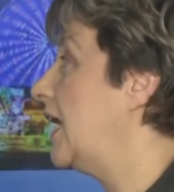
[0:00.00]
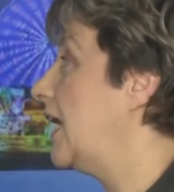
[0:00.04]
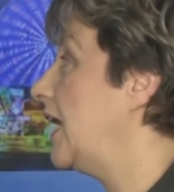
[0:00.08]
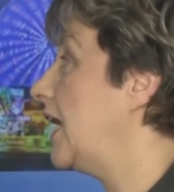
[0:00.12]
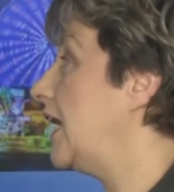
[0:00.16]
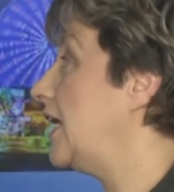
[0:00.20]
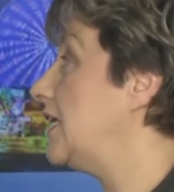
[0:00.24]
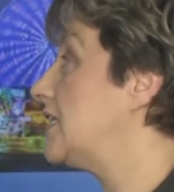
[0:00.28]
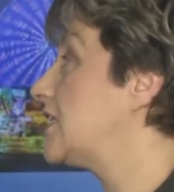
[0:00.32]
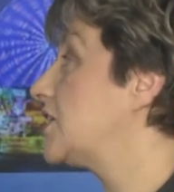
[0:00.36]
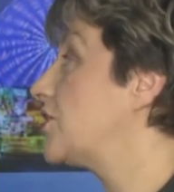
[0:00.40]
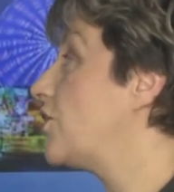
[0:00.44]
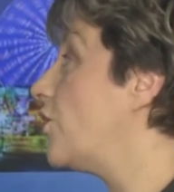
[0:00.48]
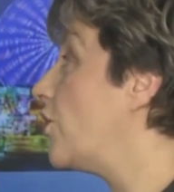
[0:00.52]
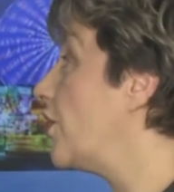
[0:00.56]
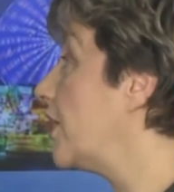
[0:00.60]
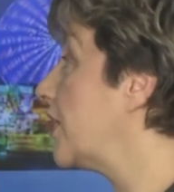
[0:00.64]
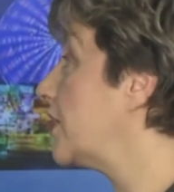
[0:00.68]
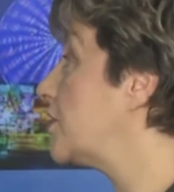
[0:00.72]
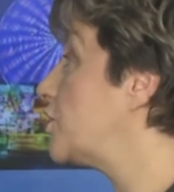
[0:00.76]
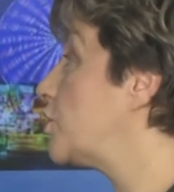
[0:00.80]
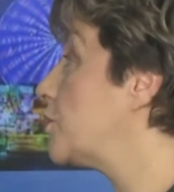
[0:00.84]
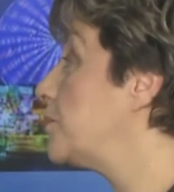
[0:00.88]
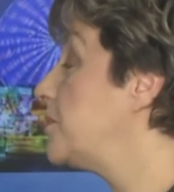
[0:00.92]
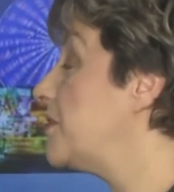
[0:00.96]
It's going
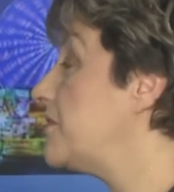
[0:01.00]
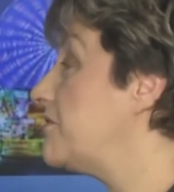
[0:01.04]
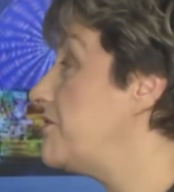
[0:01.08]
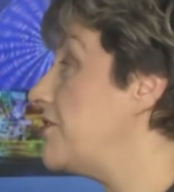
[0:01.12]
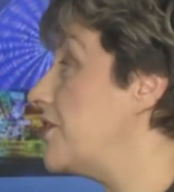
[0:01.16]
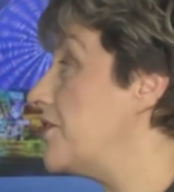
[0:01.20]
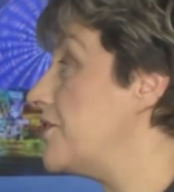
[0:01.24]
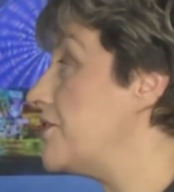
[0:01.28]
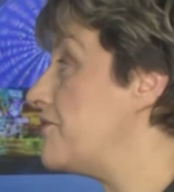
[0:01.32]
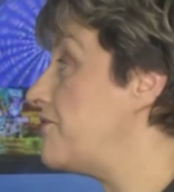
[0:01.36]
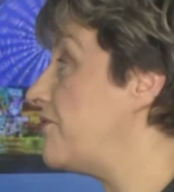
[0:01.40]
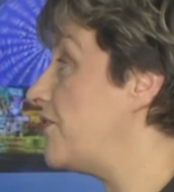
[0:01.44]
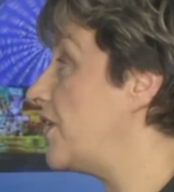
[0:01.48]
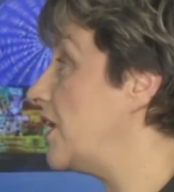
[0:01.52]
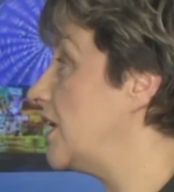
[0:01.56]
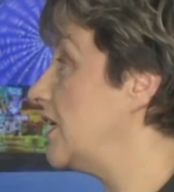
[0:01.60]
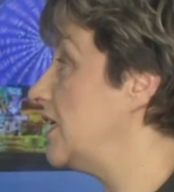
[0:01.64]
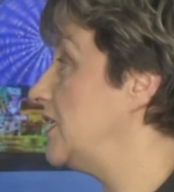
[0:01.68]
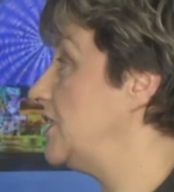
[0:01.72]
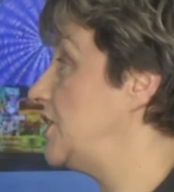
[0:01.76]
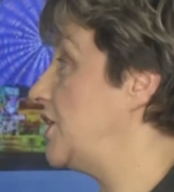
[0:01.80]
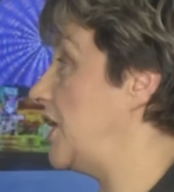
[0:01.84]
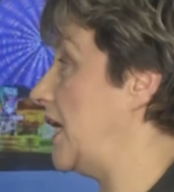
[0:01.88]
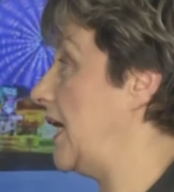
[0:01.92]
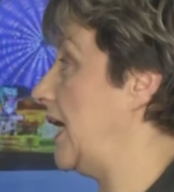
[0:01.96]
to be a very funny
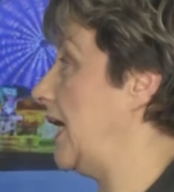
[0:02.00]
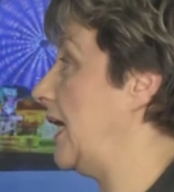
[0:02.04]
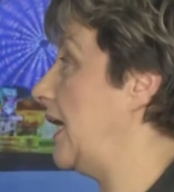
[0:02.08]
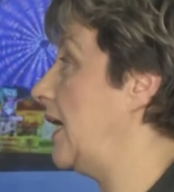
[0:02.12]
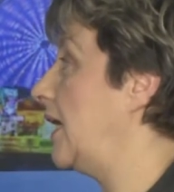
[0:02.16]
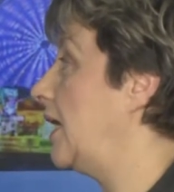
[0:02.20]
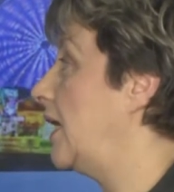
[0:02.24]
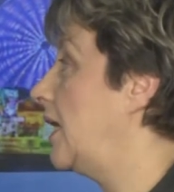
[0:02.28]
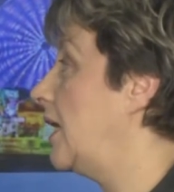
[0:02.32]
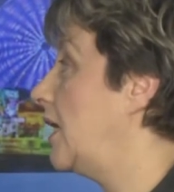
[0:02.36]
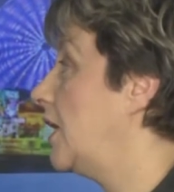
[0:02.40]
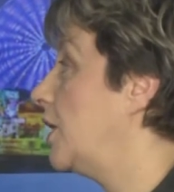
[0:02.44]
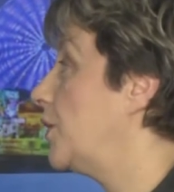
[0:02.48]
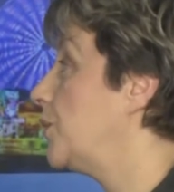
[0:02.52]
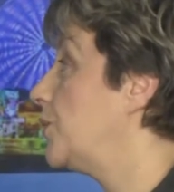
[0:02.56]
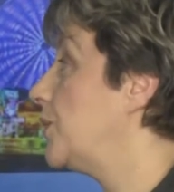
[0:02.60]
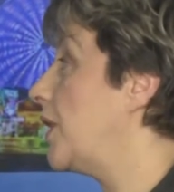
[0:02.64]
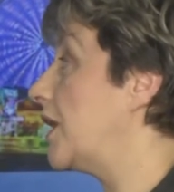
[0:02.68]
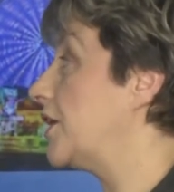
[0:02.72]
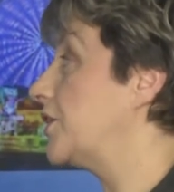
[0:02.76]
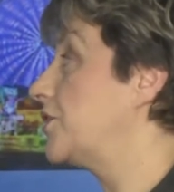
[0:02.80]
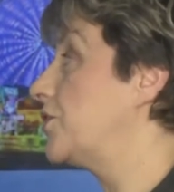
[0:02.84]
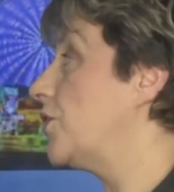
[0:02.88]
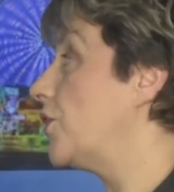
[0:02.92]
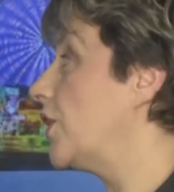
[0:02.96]
day. We
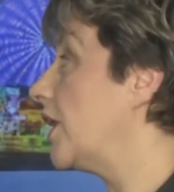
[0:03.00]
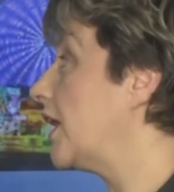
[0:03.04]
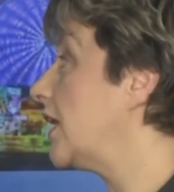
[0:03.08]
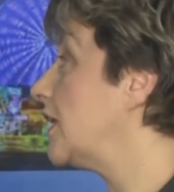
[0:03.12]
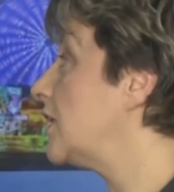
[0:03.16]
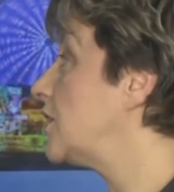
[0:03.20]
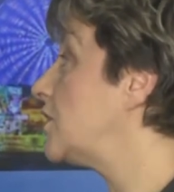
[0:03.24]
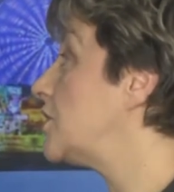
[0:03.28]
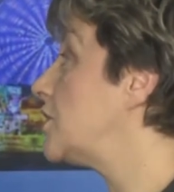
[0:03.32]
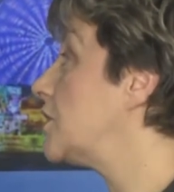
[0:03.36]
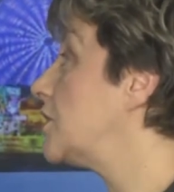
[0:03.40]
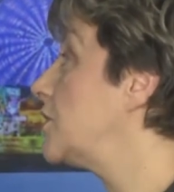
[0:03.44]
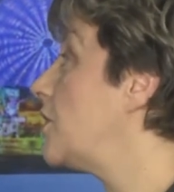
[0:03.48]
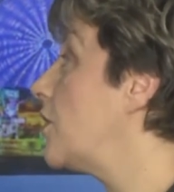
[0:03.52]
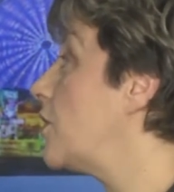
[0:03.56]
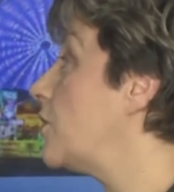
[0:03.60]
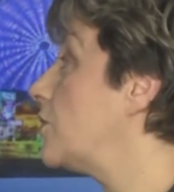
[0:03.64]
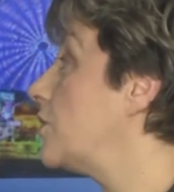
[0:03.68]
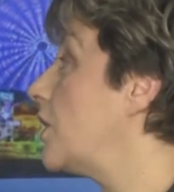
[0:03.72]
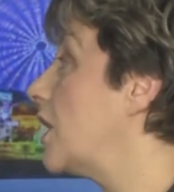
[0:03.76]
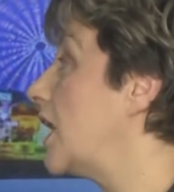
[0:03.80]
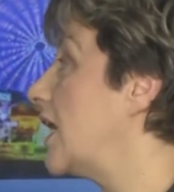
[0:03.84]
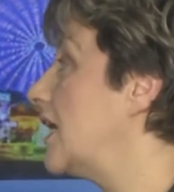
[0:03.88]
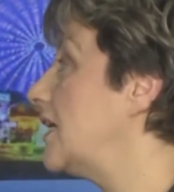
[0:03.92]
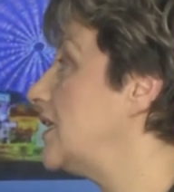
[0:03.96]
are going to go
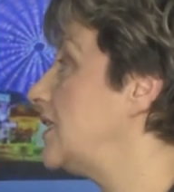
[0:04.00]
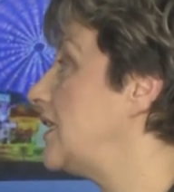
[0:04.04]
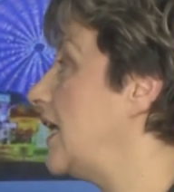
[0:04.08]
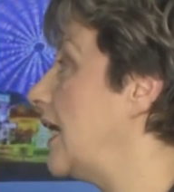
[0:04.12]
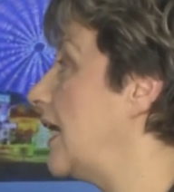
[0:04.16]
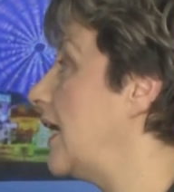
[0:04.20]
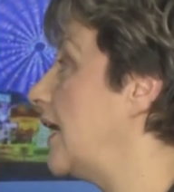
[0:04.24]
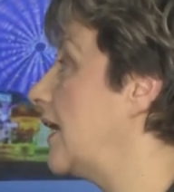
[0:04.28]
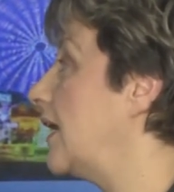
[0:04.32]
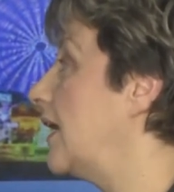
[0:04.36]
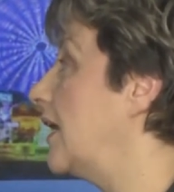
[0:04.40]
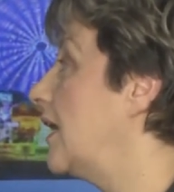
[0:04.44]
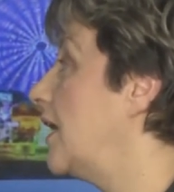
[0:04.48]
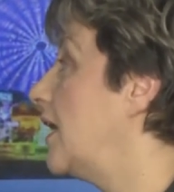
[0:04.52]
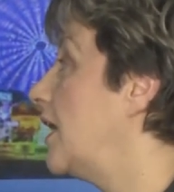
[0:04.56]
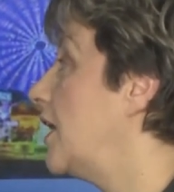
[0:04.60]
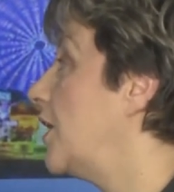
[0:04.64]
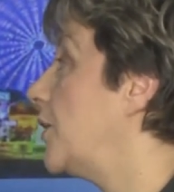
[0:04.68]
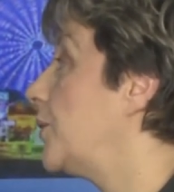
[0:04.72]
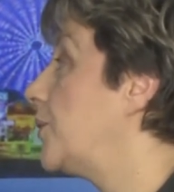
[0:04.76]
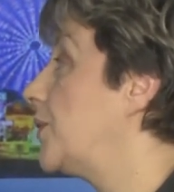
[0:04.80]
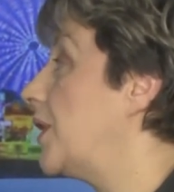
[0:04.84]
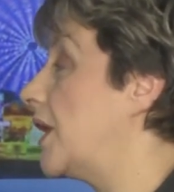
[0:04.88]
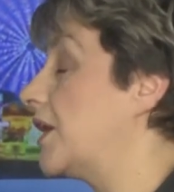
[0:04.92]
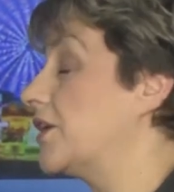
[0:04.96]
karting.
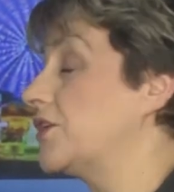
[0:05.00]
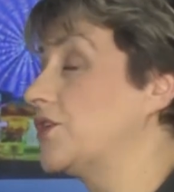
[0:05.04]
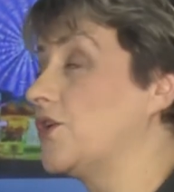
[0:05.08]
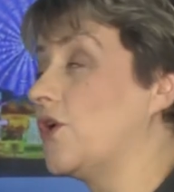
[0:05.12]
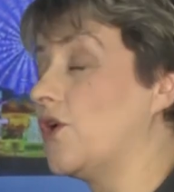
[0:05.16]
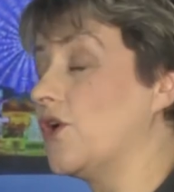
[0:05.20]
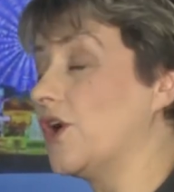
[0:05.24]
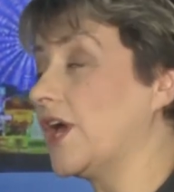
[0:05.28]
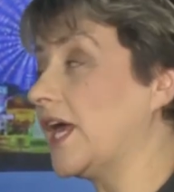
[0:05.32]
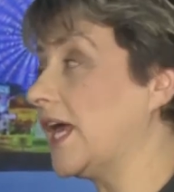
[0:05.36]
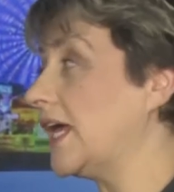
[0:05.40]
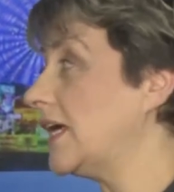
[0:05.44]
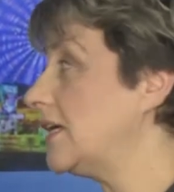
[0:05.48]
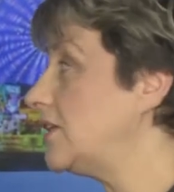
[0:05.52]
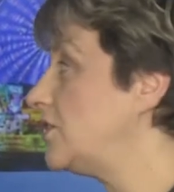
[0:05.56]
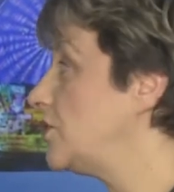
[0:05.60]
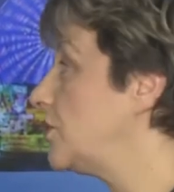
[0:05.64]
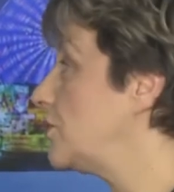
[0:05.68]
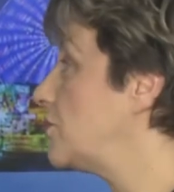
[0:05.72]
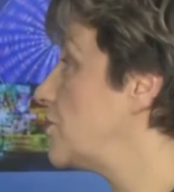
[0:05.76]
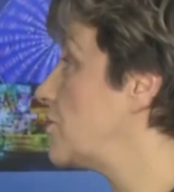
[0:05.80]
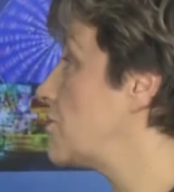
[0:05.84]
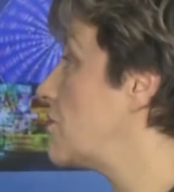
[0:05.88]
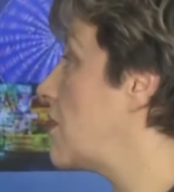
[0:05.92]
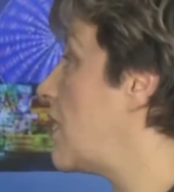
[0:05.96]
We are going to
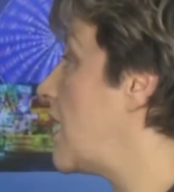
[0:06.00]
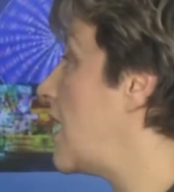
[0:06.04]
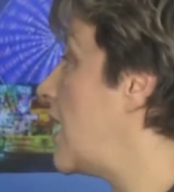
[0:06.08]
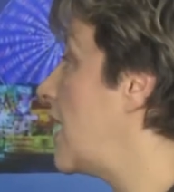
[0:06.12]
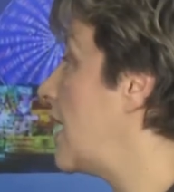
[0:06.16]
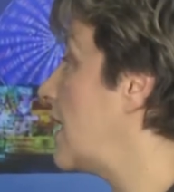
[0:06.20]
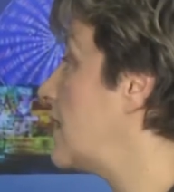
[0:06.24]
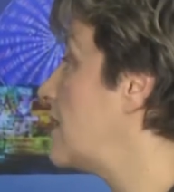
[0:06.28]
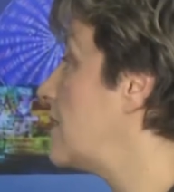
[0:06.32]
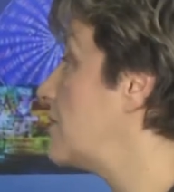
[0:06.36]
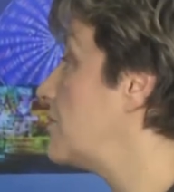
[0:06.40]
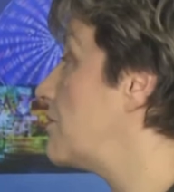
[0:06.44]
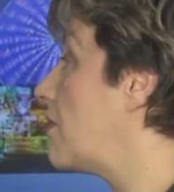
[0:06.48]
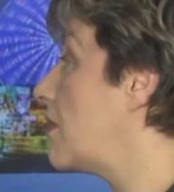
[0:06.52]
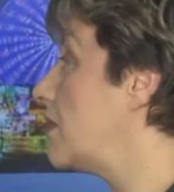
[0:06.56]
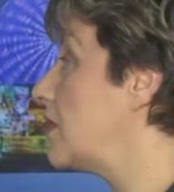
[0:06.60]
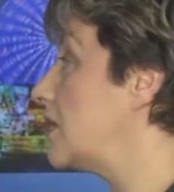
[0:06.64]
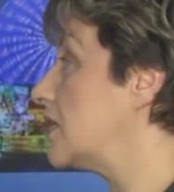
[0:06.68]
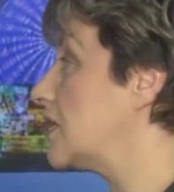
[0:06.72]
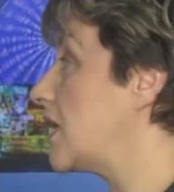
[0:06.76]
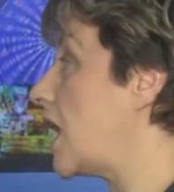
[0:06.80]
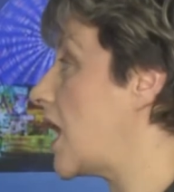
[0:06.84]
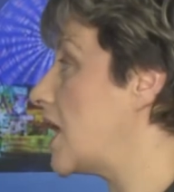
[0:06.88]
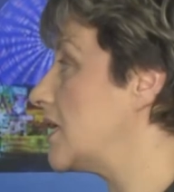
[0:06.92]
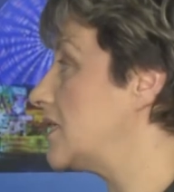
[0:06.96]
try the roller
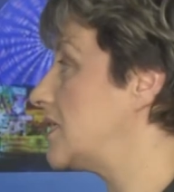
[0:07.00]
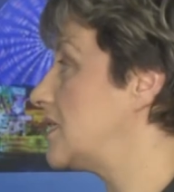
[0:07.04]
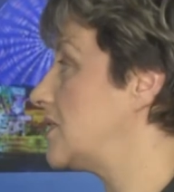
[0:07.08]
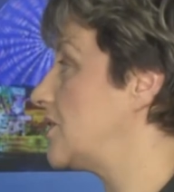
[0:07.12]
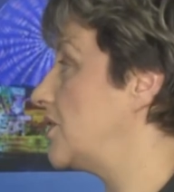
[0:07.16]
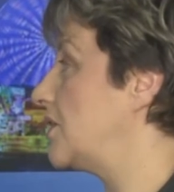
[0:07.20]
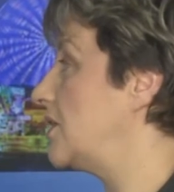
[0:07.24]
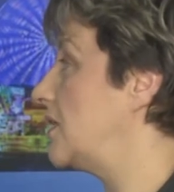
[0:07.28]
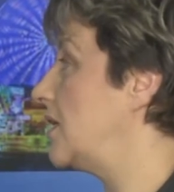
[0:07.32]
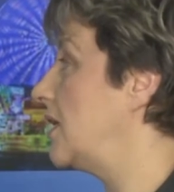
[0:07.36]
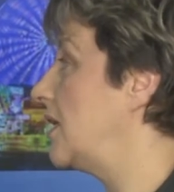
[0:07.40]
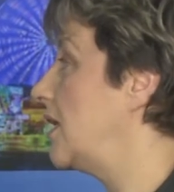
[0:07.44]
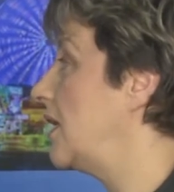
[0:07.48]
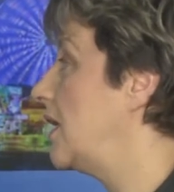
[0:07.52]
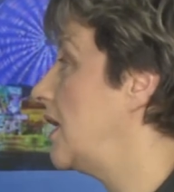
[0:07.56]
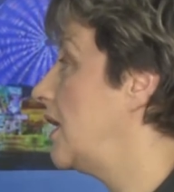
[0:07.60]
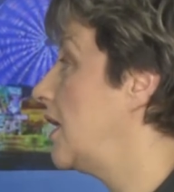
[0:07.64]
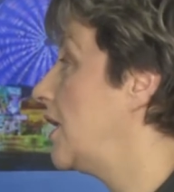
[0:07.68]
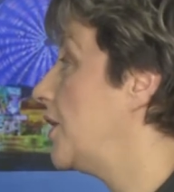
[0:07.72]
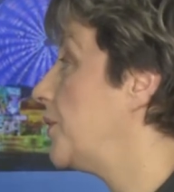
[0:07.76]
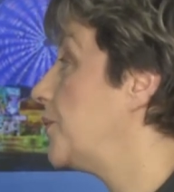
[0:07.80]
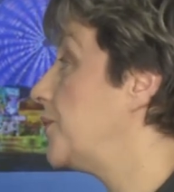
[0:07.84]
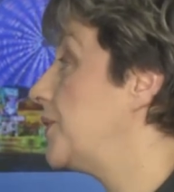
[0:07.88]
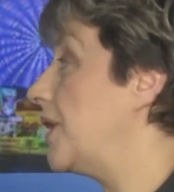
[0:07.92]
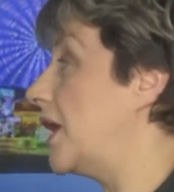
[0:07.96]
coaster.
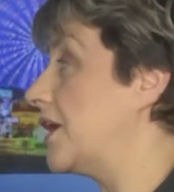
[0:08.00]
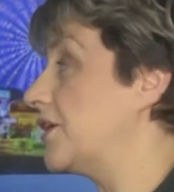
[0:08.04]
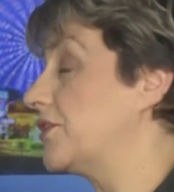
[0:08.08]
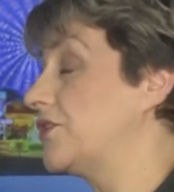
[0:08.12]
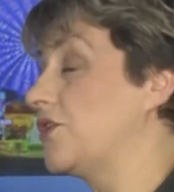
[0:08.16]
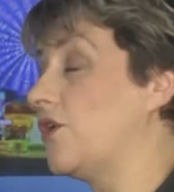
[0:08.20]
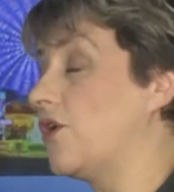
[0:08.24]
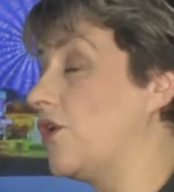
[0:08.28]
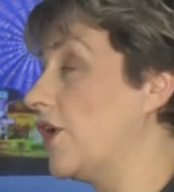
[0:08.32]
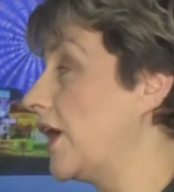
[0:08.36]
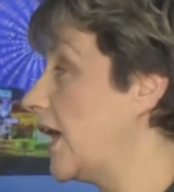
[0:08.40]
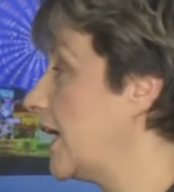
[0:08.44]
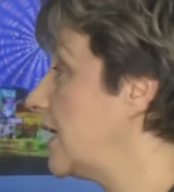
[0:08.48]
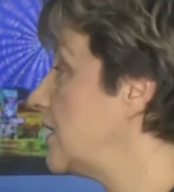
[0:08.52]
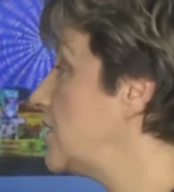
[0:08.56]
We are going